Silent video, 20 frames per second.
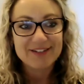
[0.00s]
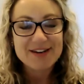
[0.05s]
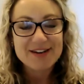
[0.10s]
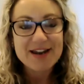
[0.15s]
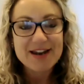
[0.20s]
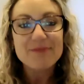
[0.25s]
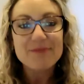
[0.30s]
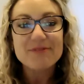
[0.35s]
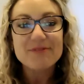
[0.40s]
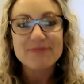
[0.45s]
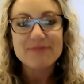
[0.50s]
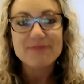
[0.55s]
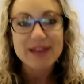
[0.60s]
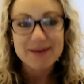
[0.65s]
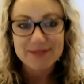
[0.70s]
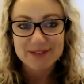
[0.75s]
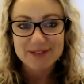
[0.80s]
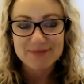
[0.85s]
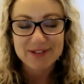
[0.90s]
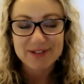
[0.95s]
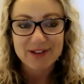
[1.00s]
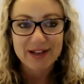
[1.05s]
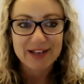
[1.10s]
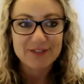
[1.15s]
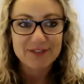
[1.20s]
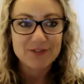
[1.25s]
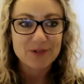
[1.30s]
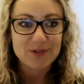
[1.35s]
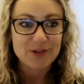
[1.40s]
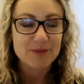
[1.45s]
number of people
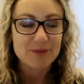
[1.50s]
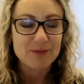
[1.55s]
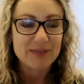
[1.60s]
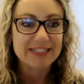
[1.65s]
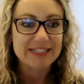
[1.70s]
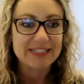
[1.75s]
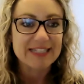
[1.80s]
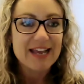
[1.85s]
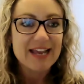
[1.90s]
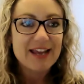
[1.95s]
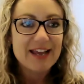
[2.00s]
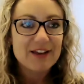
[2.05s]
applying for them, is,